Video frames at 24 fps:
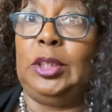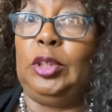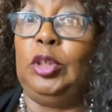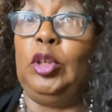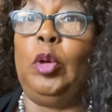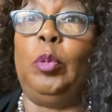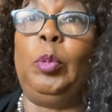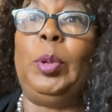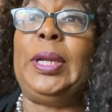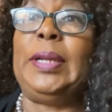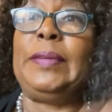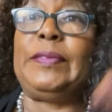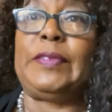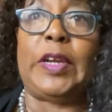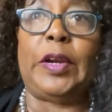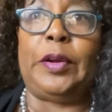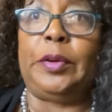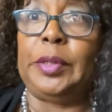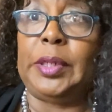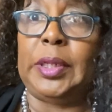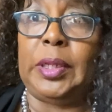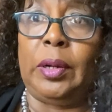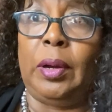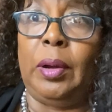We had
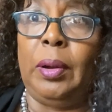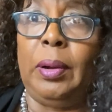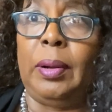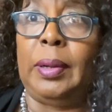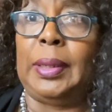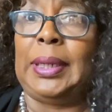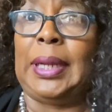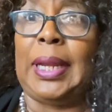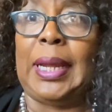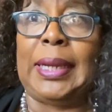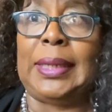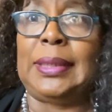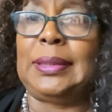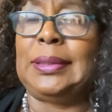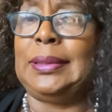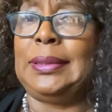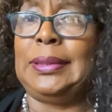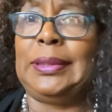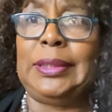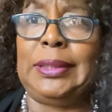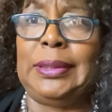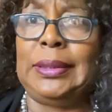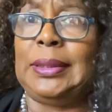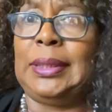turned it on, like
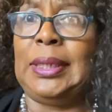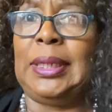it,